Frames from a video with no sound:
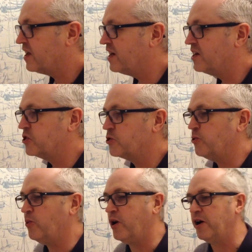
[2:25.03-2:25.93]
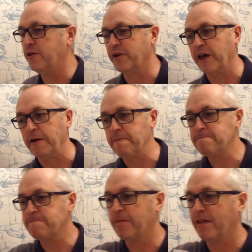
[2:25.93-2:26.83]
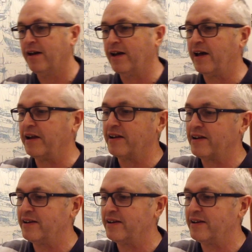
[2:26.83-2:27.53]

a little while now, and